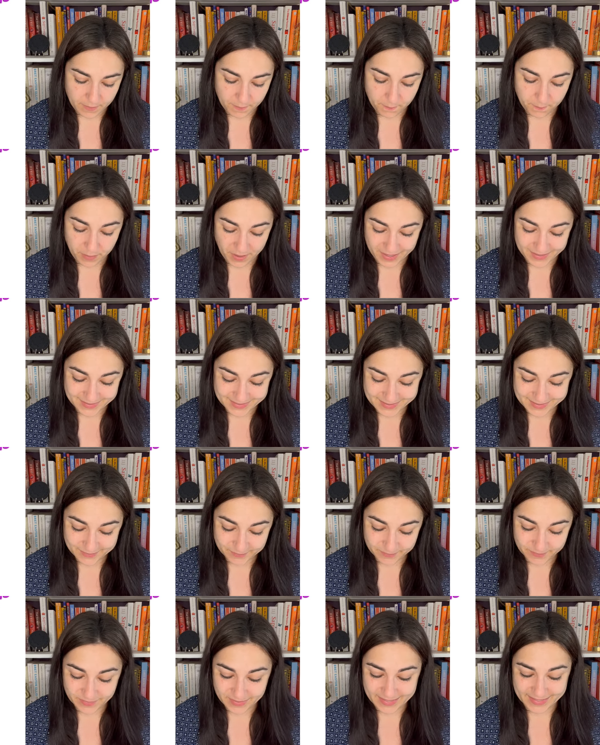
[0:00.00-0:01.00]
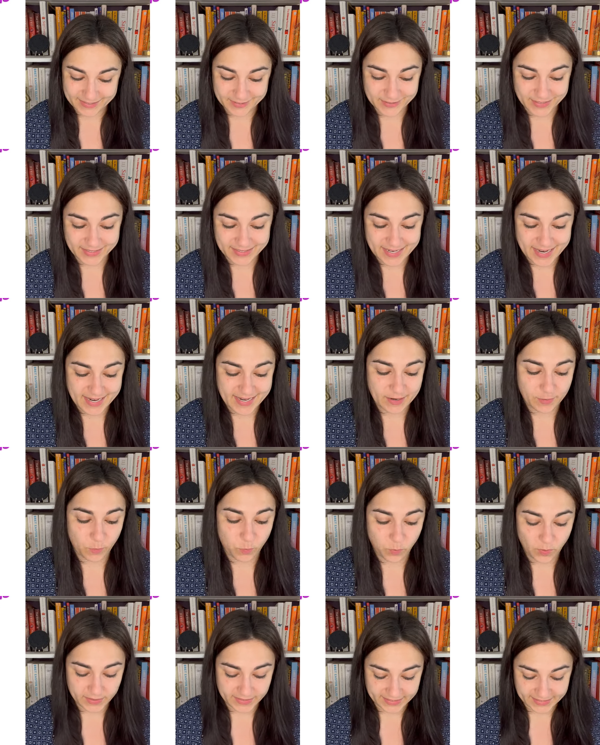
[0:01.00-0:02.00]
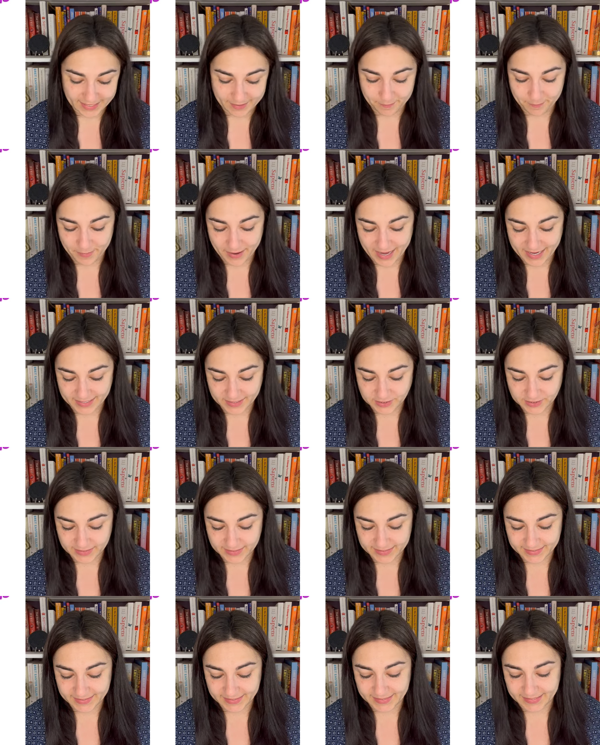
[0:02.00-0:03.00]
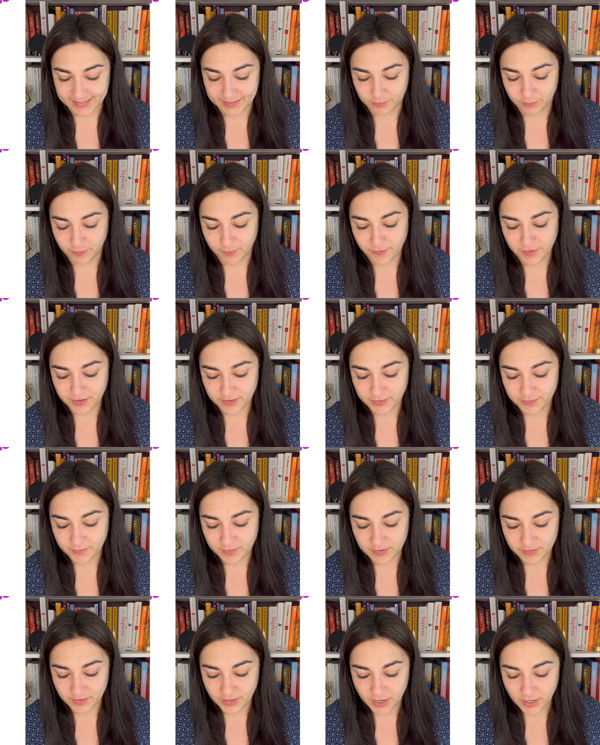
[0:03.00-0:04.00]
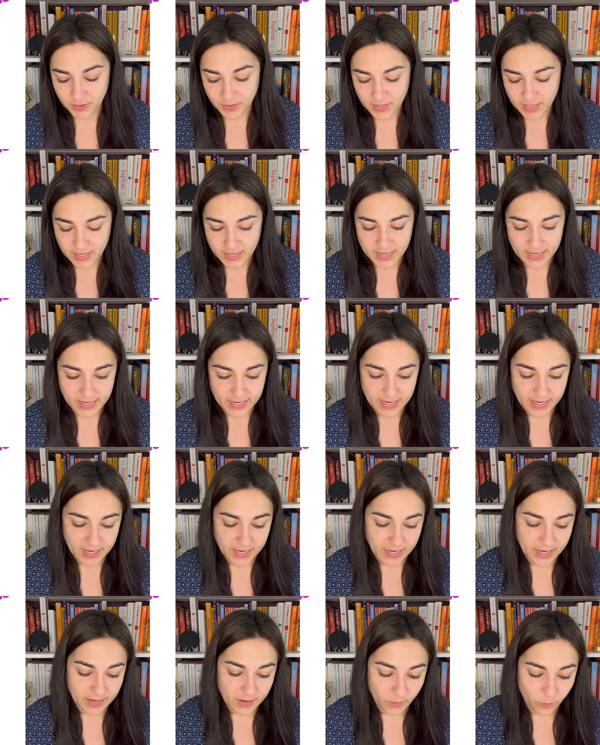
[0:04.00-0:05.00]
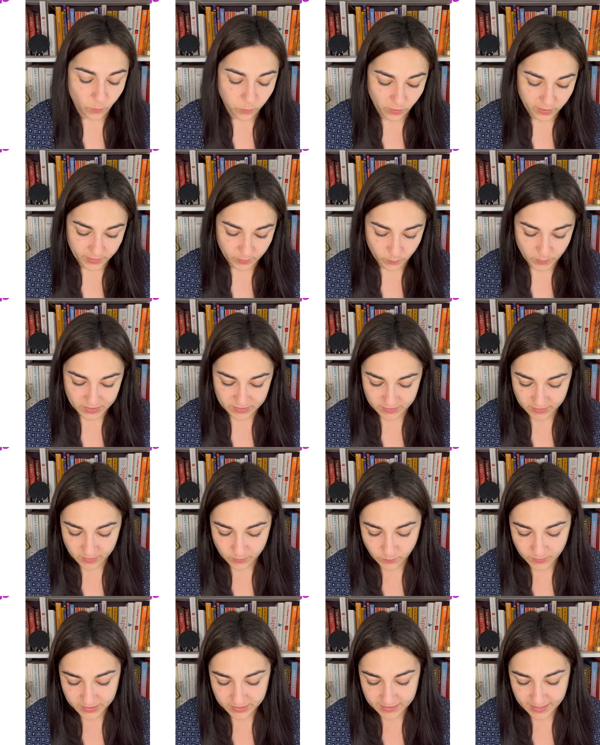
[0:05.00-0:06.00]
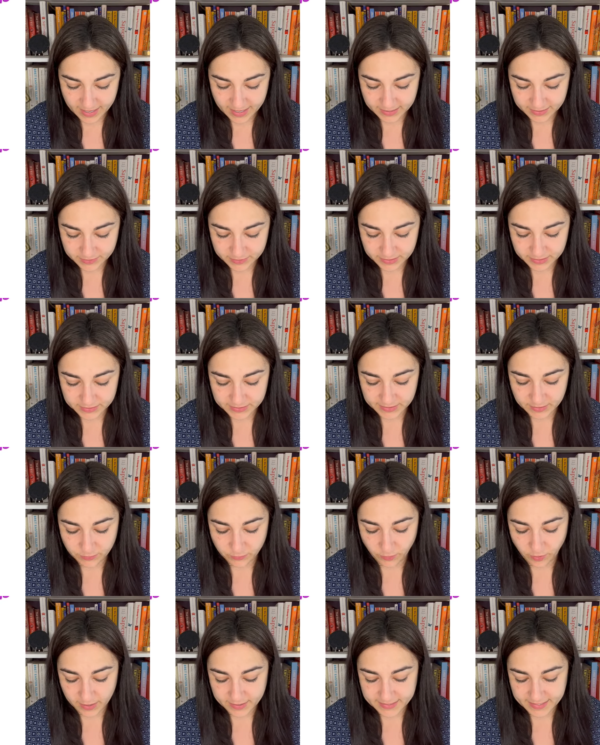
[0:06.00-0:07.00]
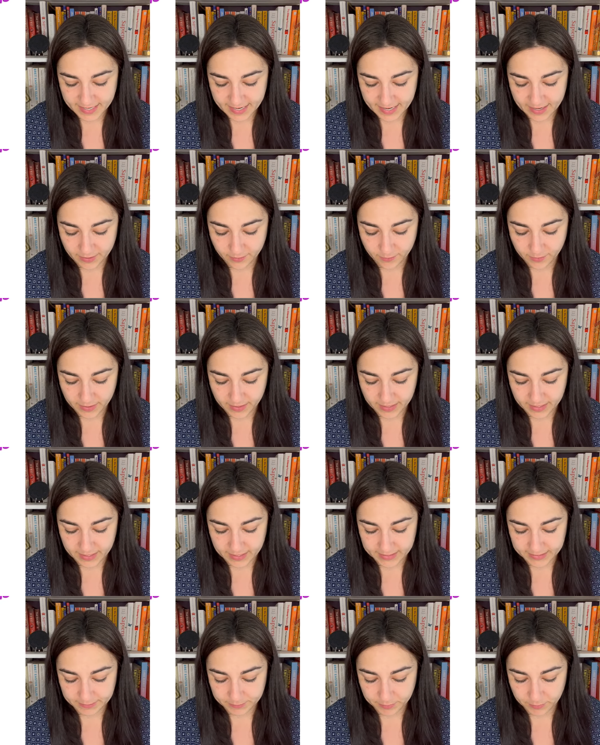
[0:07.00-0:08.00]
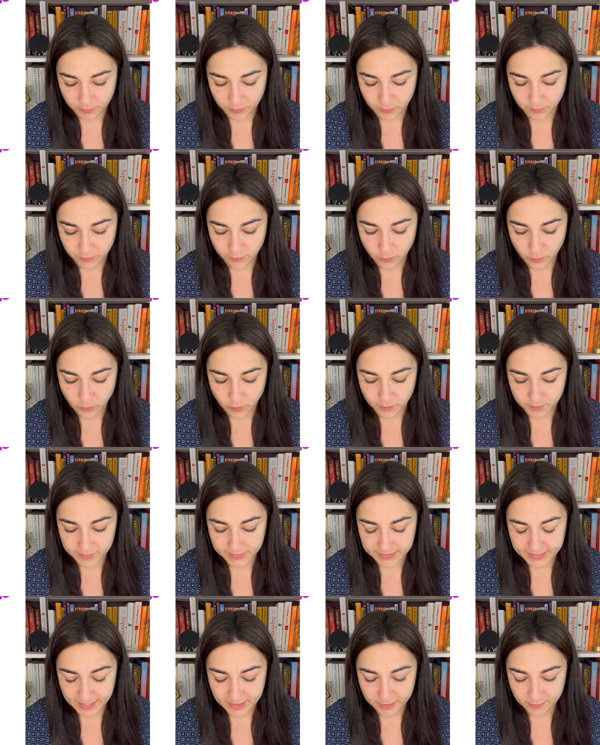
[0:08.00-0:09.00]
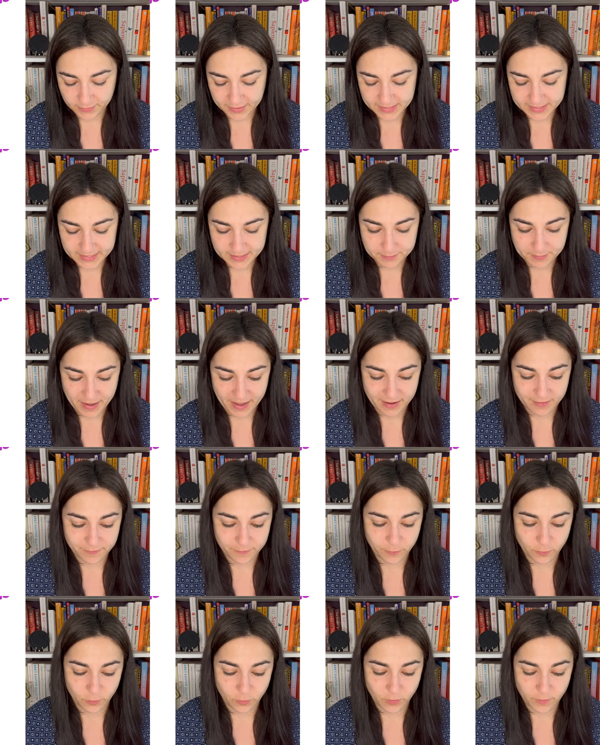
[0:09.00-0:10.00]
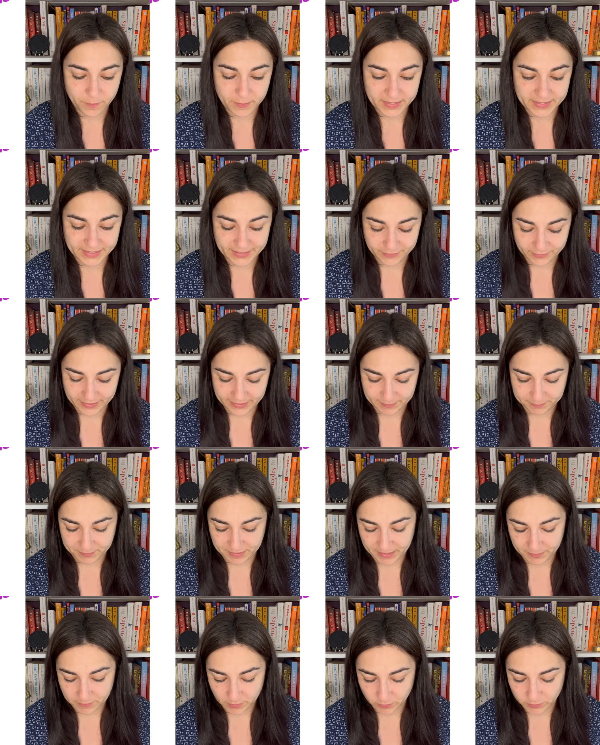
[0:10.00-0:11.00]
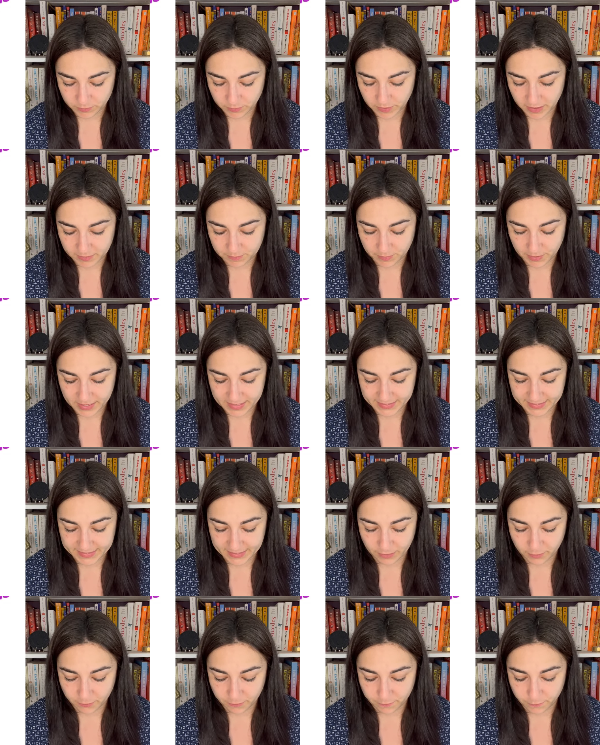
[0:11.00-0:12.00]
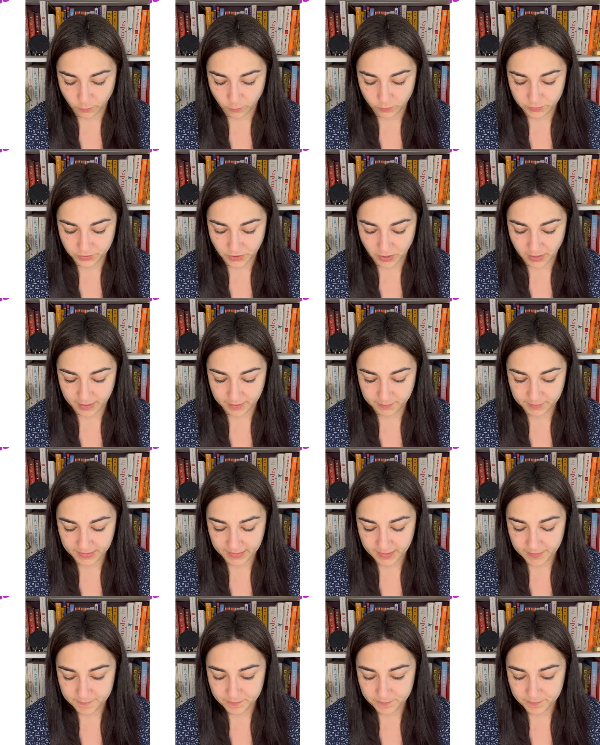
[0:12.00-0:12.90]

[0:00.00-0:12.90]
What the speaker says: But let's just take it one step back, just because this is a revision video. What can we do? We could actually just write it out in its pure form. So 3 to the power 4 means 3 is being multiplied by itself 4 times.